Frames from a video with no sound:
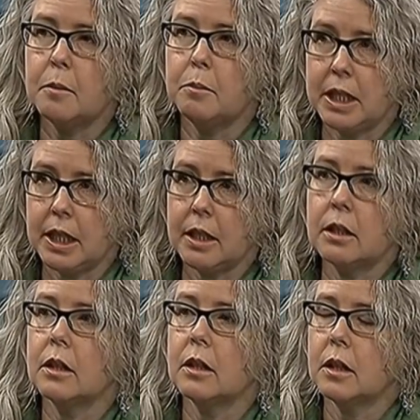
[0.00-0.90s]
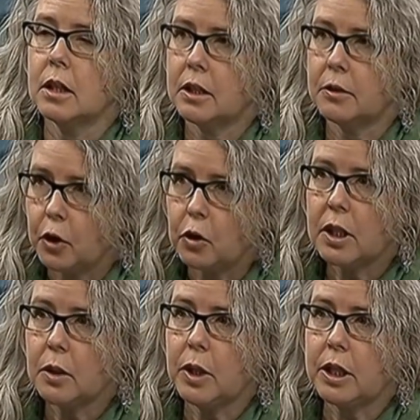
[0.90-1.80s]
Meaning, if
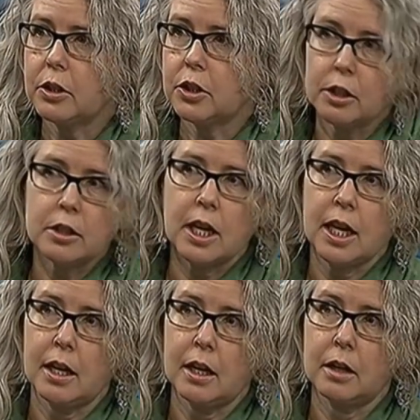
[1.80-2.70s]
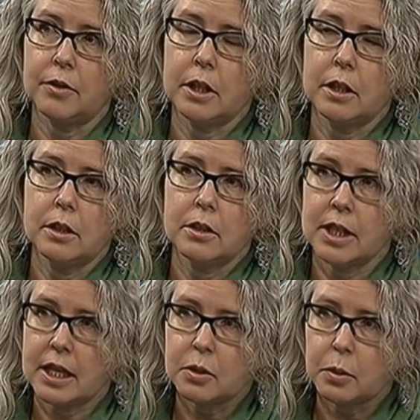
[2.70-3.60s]
only we could just have
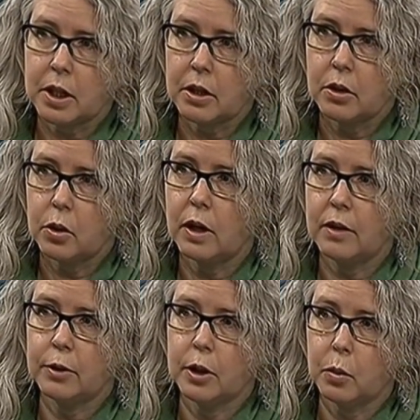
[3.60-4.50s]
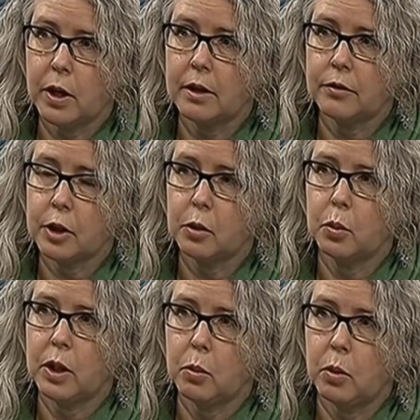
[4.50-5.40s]
sex with whoever and whatever
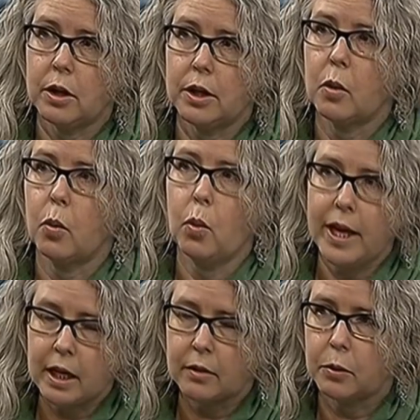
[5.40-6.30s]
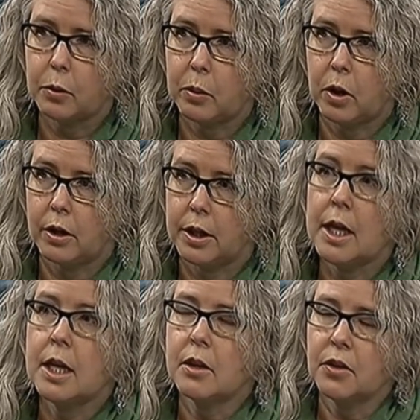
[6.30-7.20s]
we want, whenever we want,
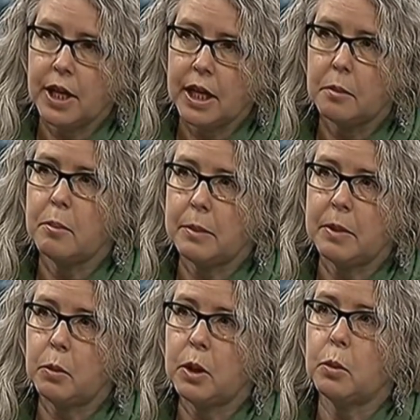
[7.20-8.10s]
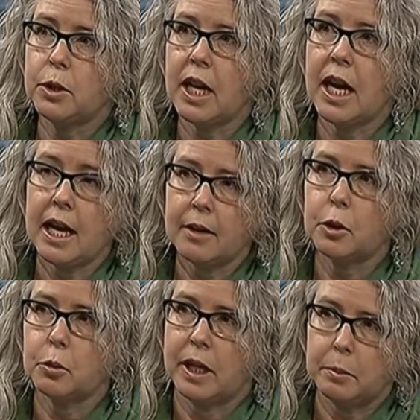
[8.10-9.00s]
then maybe we wouldn't have
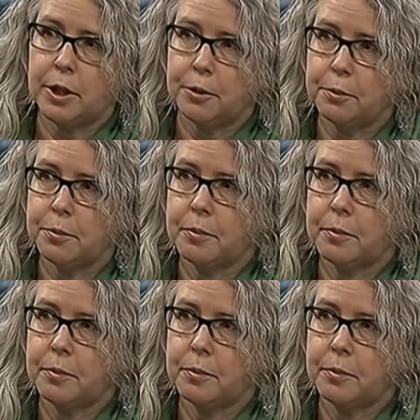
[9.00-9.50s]
to rape you.